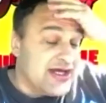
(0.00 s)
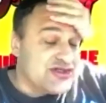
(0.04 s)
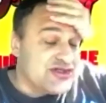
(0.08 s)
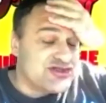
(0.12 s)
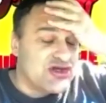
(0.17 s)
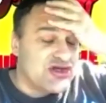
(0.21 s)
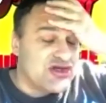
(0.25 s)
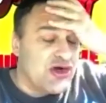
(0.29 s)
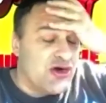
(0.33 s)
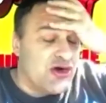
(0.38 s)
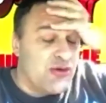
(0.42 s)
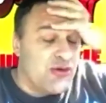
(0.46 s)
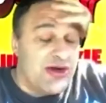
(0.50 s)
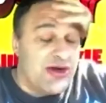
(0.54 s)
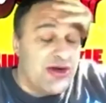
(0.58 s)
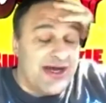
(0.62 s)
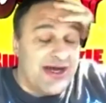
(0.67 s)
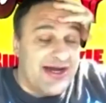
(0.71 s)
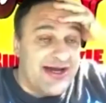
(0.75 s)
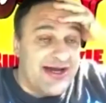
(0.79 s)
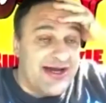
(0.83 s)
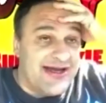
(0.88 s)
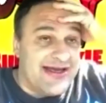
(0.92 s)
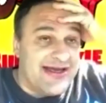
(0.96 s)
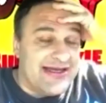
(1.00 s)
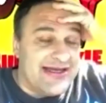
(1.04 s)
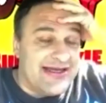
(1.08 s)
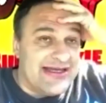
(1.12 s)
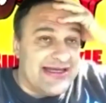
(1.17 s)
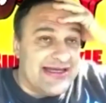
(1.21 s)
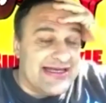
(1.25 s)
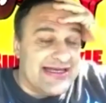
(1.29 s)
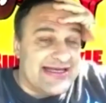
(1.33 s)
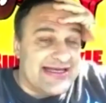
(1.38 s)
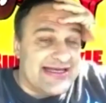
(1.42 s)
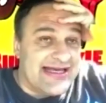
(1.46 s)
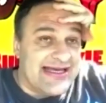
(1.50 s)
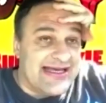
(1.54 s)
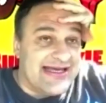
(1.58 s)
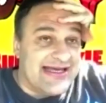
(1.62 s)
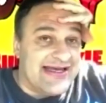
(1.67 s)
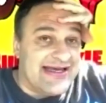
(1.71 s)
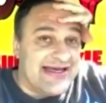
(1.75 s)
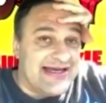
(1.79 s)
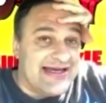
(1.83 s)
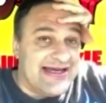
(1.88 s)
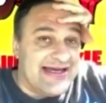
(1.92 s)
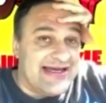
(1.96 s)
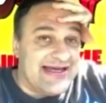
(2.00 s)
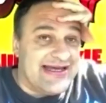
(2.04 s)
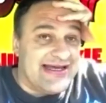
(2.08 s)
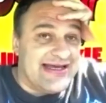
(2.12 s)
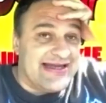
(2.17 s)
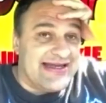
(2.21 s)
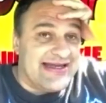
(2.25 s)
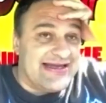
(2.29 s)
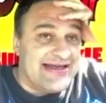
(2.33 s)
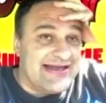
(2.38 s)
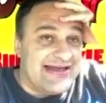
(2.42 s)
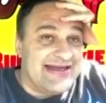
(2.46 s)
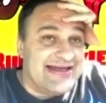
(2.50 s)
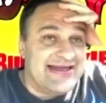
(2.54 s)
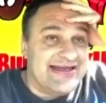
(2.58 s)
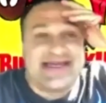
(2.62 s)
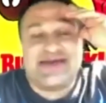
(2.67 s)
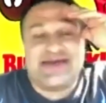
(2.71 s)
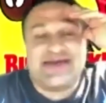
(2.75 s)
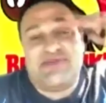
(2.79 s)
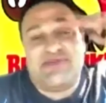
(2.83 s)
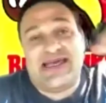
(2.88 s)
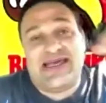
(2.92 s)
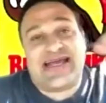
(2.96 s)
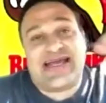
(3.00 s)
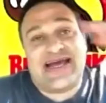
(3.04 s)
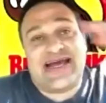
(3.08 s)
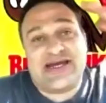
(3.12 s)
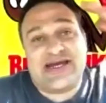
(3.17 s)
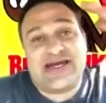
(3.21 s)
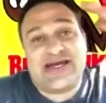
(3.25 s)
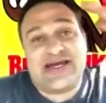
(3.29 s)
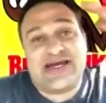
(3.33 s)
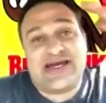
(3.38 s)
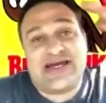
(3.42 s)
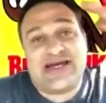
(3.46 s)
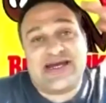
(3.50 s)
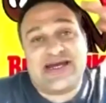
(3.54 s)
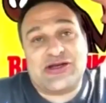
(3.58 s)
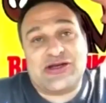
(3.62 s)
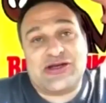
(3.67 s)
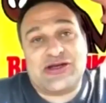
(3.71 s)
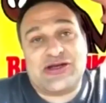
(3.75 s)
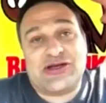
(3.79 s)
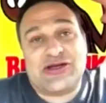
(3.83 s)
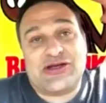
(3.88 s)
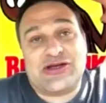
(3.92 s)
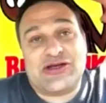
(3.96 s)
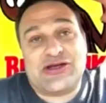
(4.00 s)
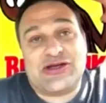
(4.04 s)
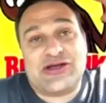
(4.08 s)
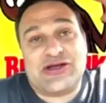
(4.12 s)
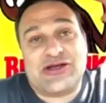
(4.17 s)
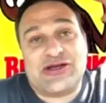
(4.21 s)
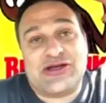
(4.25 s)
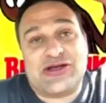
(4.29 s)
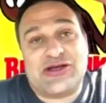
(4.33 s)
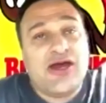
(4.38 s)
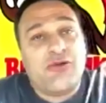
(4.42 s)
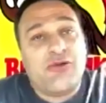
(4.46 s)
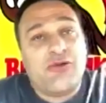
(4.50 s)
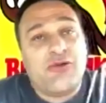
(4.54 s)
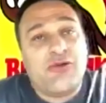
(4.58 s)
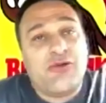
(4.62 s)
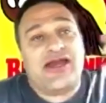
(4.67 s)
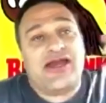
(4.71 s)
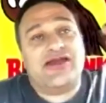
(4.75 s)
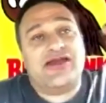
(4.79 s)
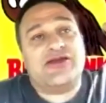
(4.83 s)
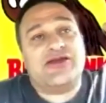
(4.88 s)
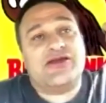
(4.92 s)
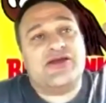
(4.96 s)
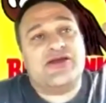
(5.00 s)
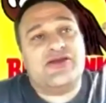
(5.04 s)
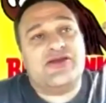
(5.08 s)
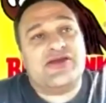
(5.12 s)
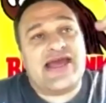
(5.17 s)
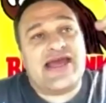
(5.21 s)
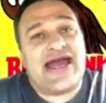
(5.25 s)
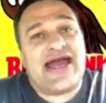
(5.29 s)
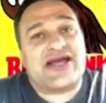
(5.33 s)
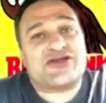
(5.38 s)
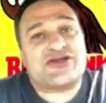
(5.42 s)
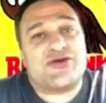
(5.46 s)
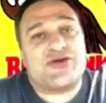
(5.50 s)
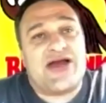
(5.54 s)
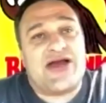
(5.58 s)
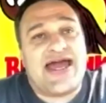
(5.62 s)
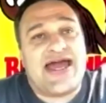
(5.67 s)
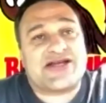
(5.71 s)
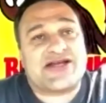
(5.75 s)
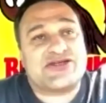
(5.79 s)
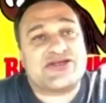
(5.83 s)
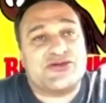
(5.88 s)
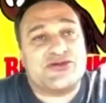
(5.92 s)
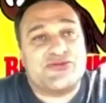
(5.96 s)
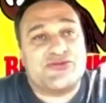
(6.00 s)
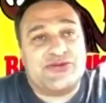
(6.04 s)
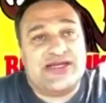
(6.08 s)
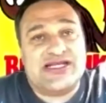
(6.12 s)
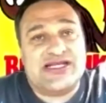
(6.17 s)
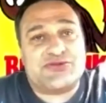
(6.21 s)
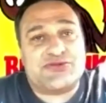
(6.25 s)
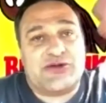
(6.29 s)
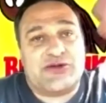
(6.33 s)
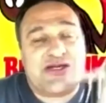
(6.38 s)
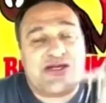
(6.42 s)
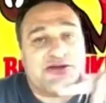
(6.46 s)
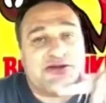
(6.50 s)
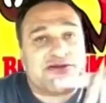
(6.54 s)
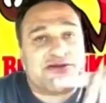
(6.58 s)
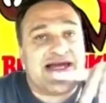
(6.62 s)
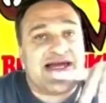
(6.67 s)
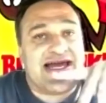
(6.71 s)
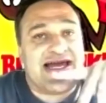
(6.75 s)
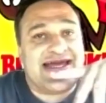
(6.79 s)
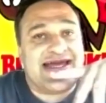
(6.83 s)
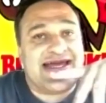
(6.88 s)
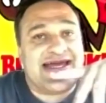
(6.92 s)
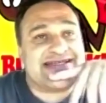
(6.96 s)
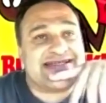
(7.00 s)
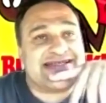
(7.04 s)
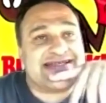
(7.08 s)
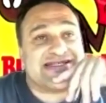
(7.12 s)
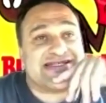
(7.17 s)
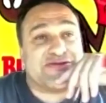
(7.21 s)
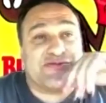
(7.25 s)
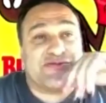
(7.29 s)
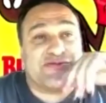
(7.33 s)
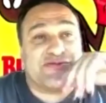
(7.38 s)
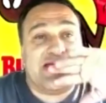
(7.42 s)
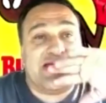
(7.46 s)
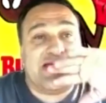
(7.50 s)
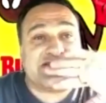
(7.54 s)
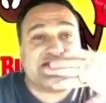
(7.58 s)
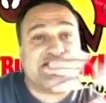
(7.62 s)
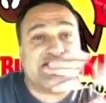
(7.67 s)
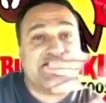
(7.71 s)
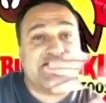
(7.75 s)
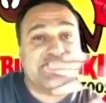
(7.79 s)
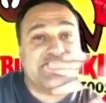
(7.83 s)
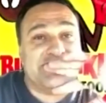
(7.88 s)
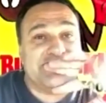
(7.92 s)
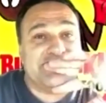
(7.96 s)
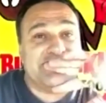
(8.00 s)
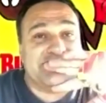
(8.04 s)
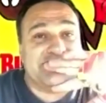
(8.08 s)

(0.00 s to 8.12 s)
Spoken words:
So it it can be kind of nerve wracking when the actual actor reads one of your lines and it's a